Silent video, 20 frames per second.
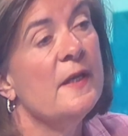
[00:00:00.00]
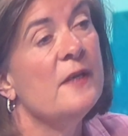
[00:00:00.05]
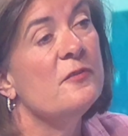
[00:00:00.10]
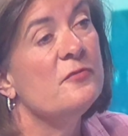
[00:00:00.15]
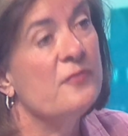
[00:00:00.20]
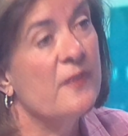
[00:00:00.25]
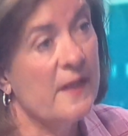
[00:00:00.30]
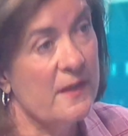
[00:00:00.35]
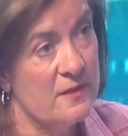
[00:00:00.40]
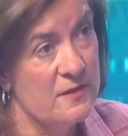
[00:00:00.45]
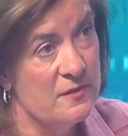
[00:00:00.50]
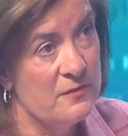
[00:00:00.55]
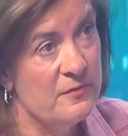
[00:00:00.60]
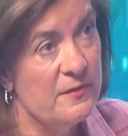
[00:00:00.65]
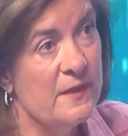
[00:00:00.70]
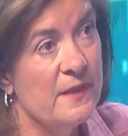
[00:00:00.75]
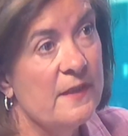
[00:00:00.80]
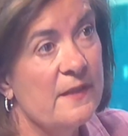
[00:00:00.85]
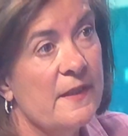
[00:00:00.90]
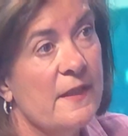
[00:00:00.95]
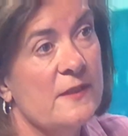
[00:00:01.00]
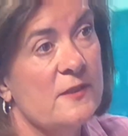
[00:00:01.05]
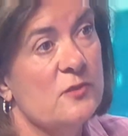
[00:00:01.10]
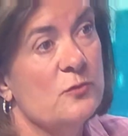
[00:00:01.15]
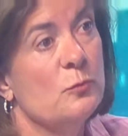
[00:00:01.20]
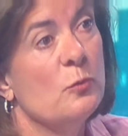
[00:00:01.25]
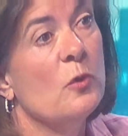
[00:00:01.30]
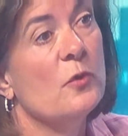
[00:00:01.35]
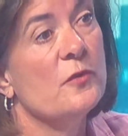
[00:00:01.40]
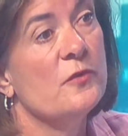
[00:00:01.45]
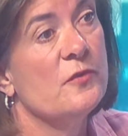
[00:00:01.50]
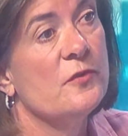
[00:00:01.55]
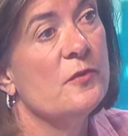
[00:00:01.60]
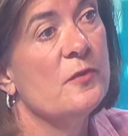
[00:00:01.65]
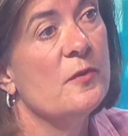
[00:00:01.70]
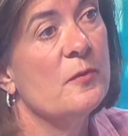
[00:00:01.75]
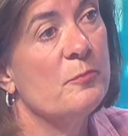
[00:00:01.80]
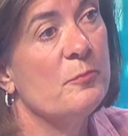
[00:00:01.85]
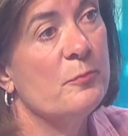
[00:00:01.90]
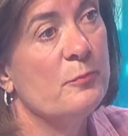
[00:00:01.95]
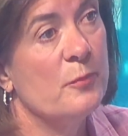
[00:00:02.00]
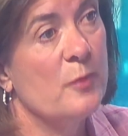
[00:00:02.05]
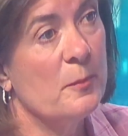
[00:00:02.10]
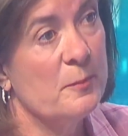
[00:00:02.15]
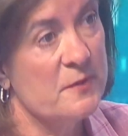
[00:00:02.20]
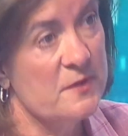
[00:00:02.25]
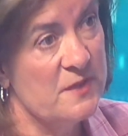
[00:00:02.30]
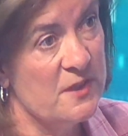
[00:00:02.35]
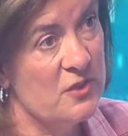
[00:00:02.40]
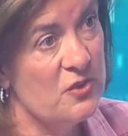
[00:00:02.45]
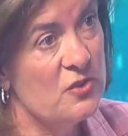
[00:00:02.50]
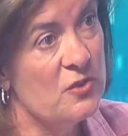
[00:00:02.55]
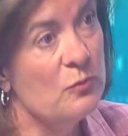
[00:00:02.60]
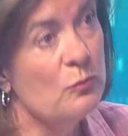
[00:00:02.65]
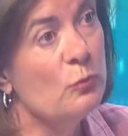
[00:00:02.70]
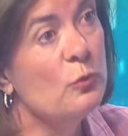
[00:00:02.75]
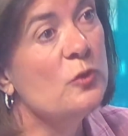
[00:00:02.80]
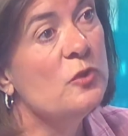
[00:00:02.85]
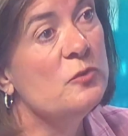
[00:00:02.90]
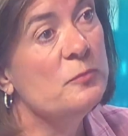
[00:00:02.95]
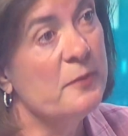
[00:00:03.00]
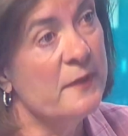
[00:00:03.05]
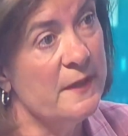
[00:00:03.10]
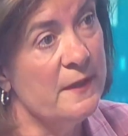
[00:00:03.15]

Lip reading: Effectively, that's what the proposition would be.